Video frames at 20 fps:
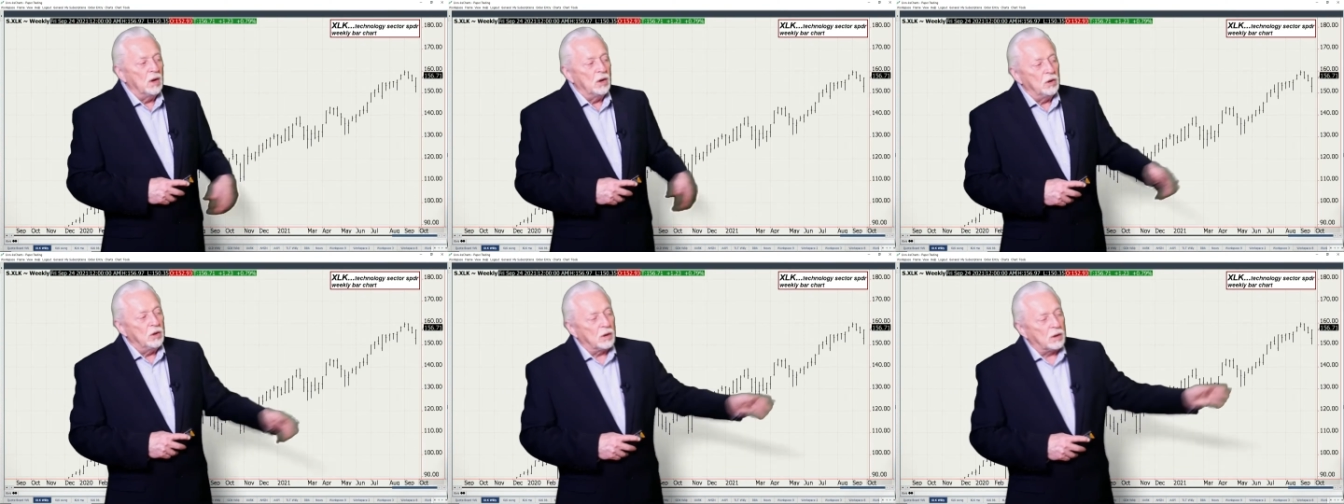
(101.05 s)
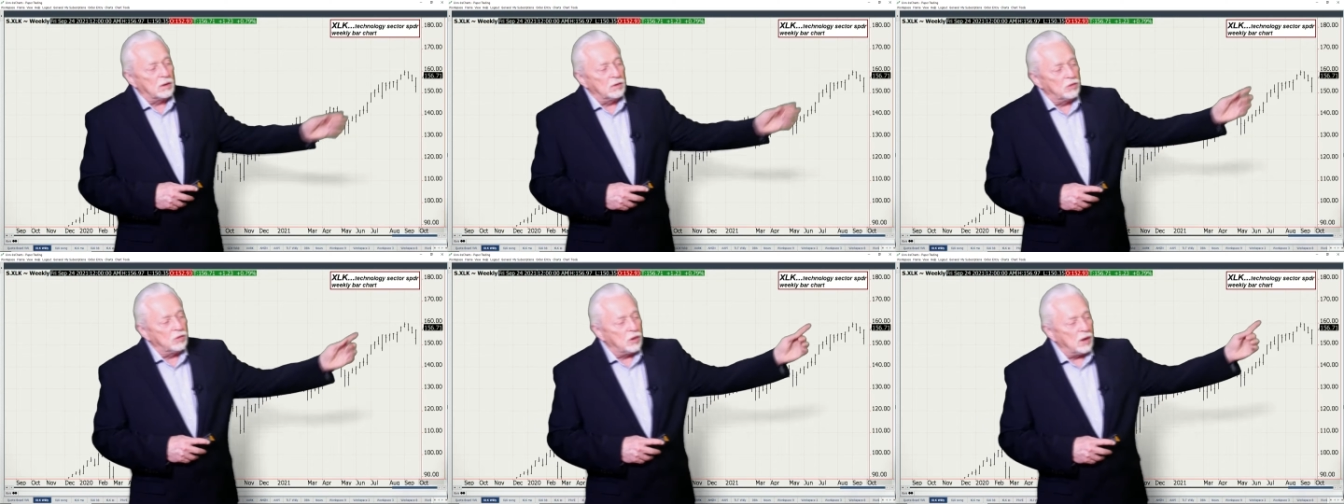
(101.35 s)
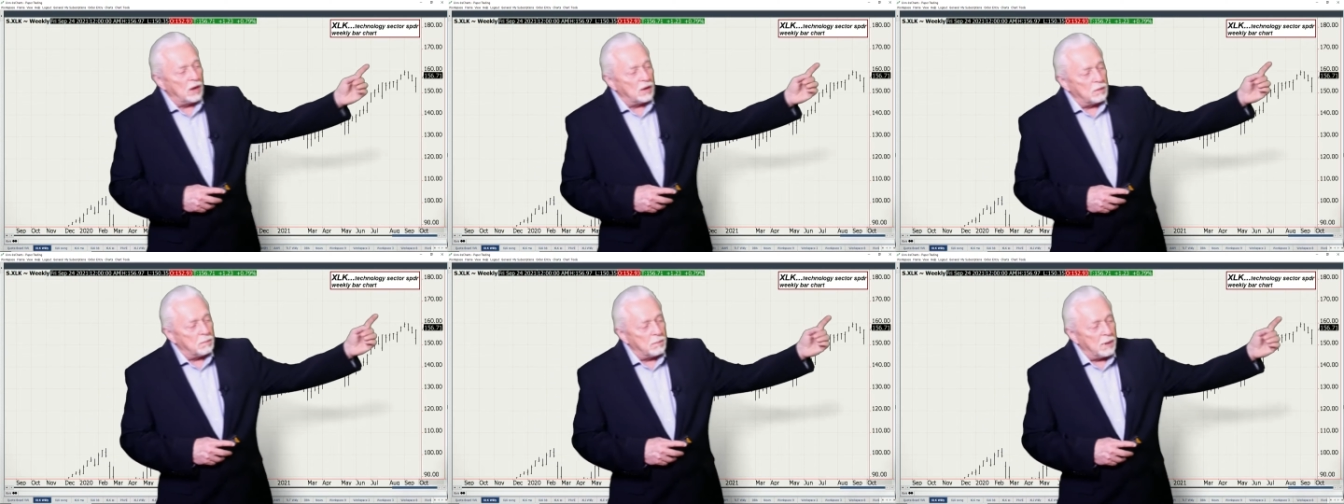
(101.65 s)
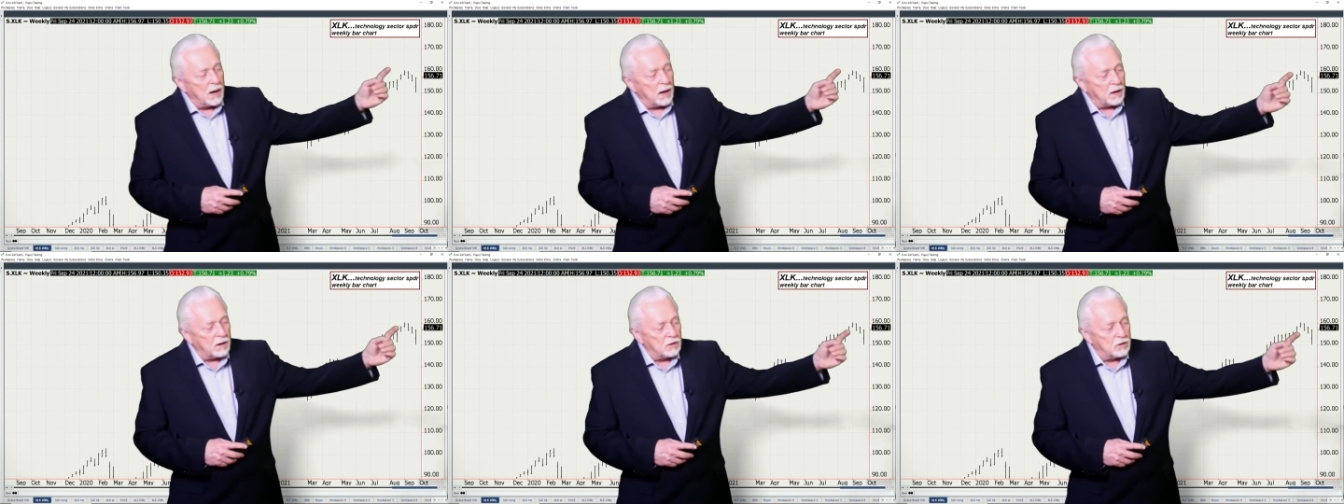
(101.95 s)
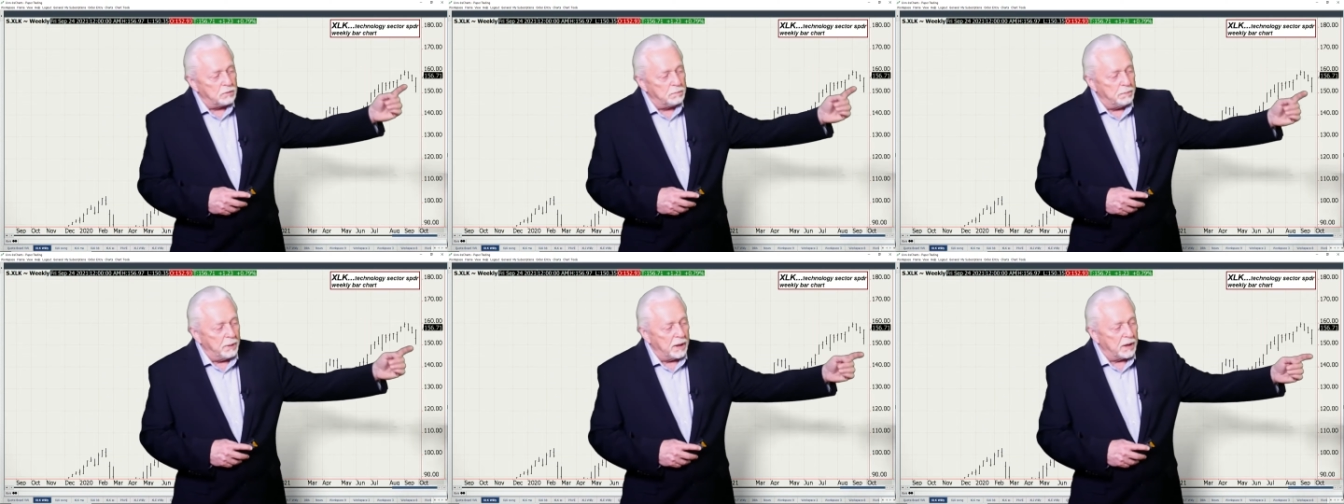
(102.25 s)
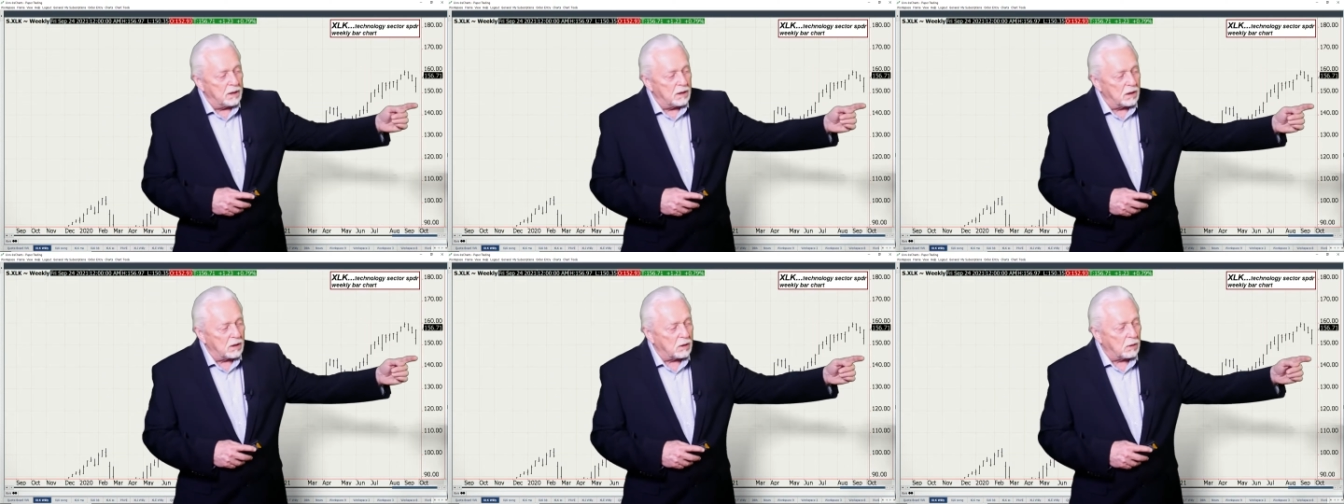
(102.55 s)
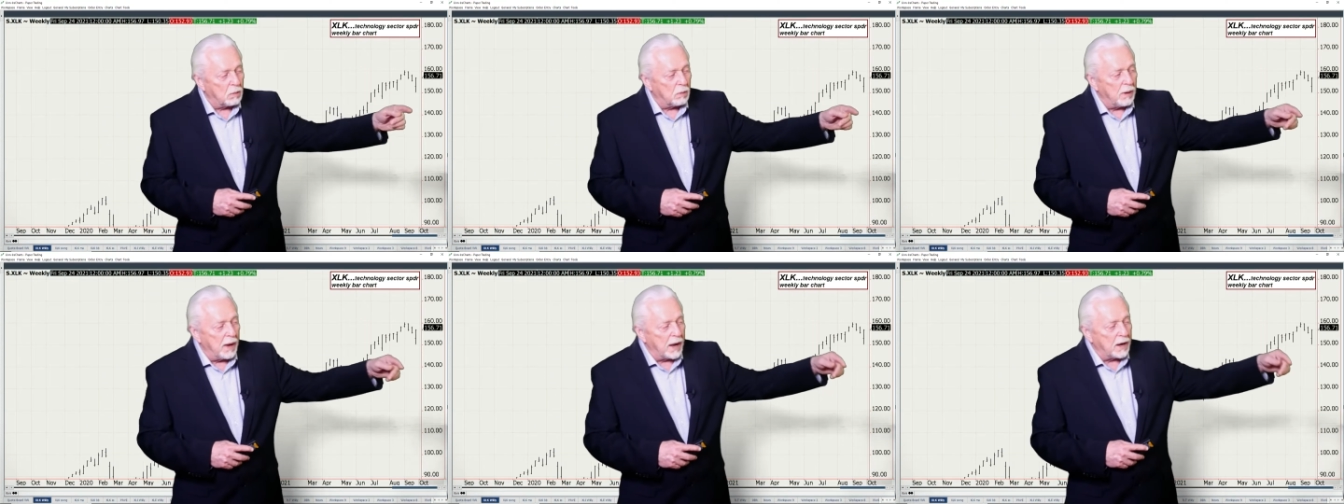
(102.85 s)
you can see how the market's been in a
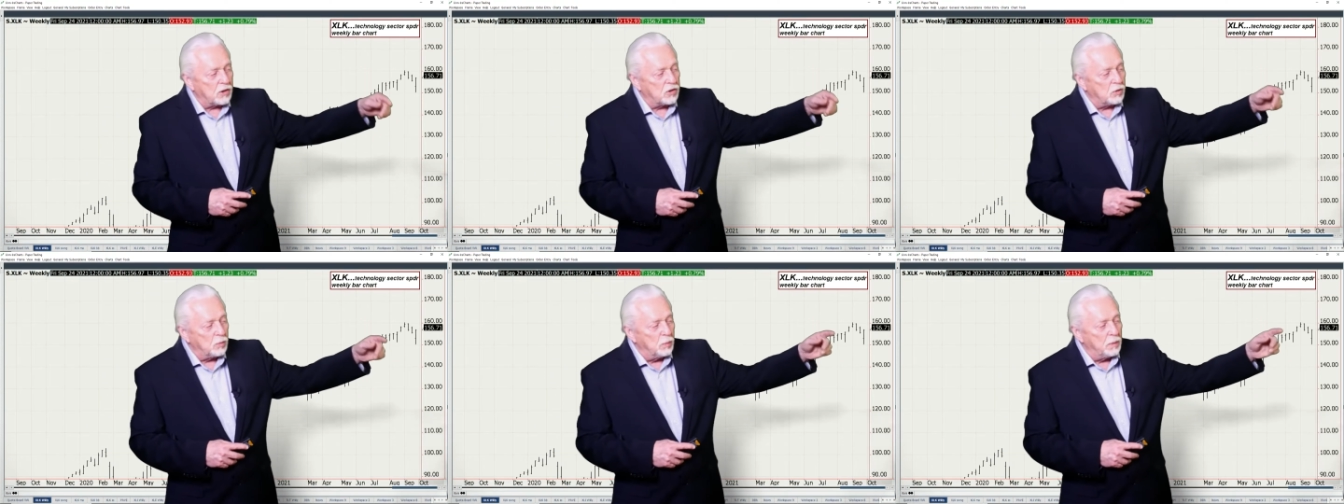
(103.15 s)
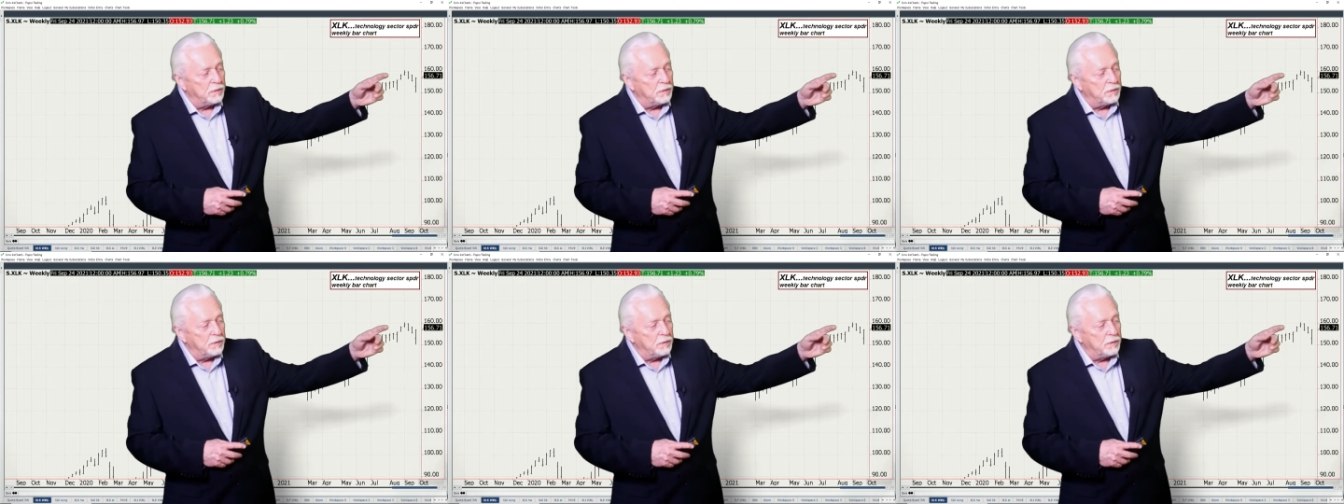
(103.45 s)
correction.